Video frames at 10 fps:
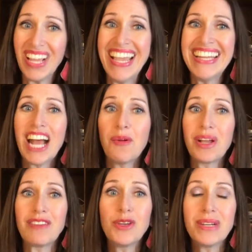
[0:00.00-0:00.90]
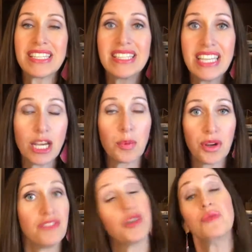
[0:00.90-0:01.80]
And I will give you a sneak
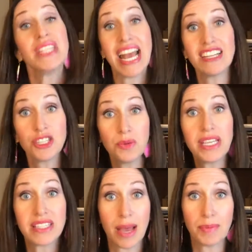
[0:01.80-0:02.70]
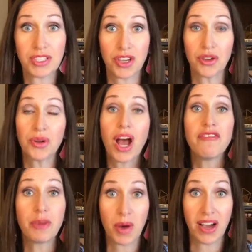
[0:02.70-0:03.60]
preview. Next week's episode
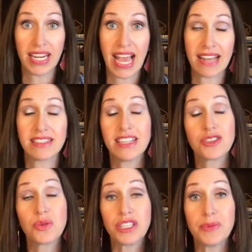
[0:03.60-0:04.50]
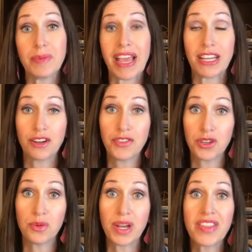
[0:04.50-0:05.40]
of the podcast is going to be my
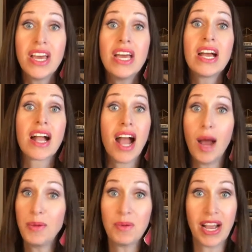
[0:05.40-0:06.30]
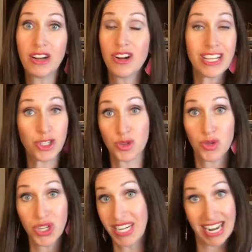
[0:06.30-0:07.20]
interview with copywriter
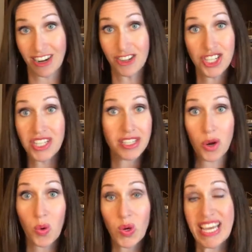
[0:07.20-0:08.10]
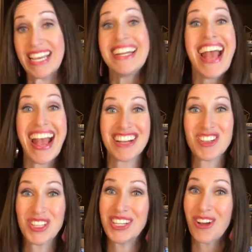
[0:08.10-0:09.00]
extraordinaire. She is a queen,
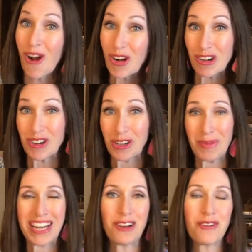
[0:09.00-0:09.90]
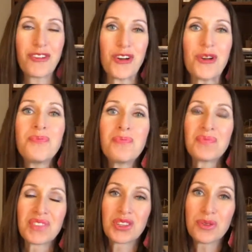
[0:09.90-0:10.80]
Ashlyn Carter. You may know of her
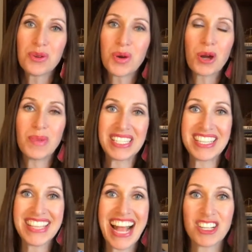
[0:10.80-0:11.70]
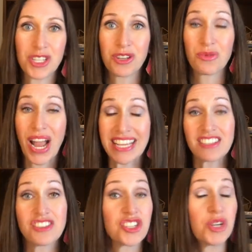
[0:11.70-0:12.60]
through her business, Ashlyn
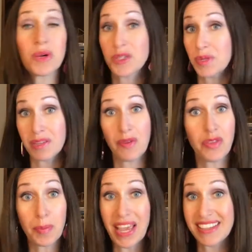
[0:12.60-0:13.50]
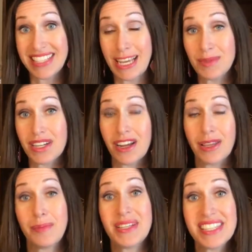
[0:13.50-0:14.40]
Writes. She works with some of the biggest names in
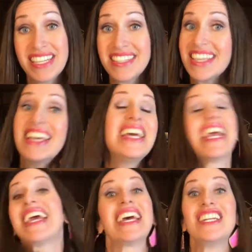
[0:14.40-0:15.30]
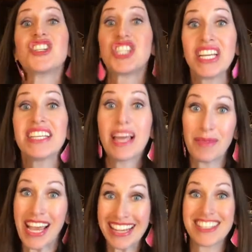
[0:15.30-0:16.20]
online business, and she let
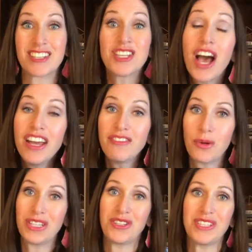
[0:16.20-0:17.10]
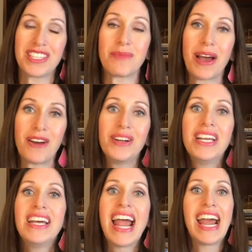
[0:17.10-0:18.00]
me ask a ton of questions about
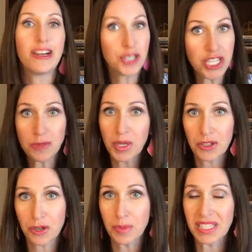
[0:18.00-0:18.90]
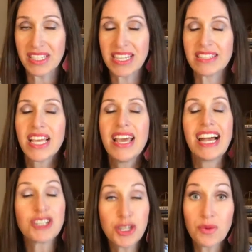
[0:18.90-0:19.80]
how she's built her business,
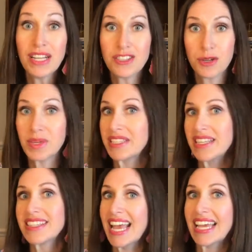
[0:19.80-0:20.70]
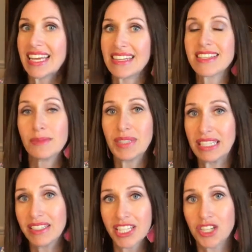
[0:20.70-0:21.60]
how she runs her business, and some
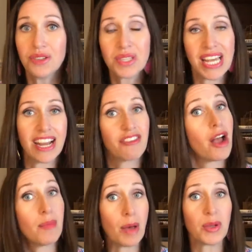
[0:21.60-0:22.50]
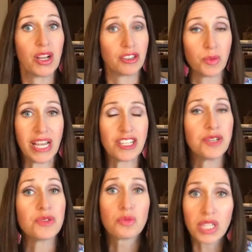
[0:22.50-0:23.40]
legal issues that have come up along the way. She
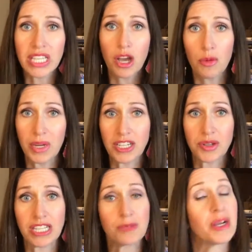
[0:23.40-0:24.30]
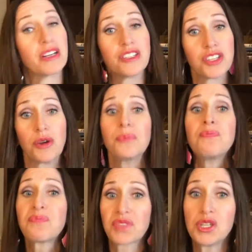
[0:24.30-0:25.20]
was really open and transparent. So
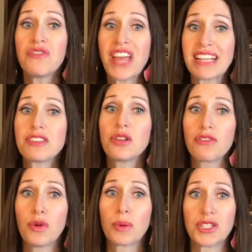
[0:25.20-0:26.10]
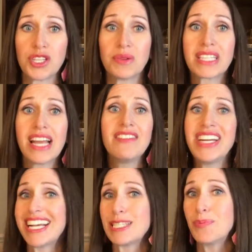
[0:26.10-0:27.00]
you have that to look forward to. It's kind of a
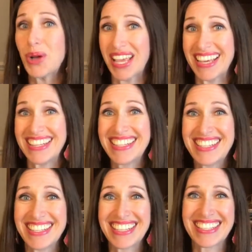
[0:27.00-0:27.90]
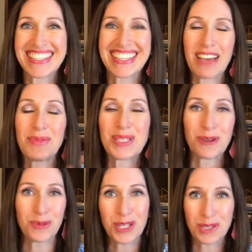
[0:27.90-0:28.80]
nice bookend to this
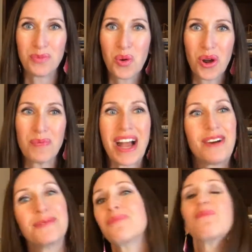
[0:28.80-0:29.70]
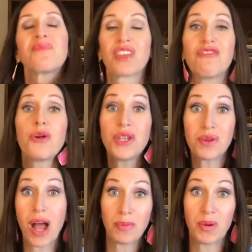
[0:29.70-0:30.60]
episode, which is more about, for you
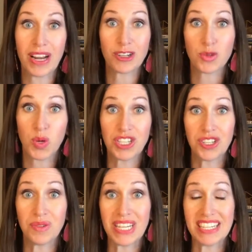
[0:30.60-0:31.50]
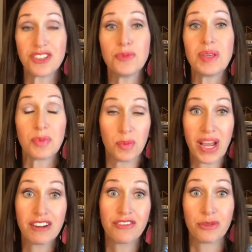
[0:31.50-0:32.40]
copywriters, what do you need to be
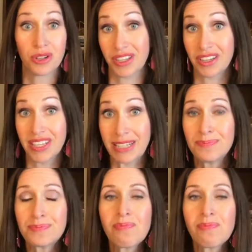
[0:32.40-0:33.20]
prepared for legally?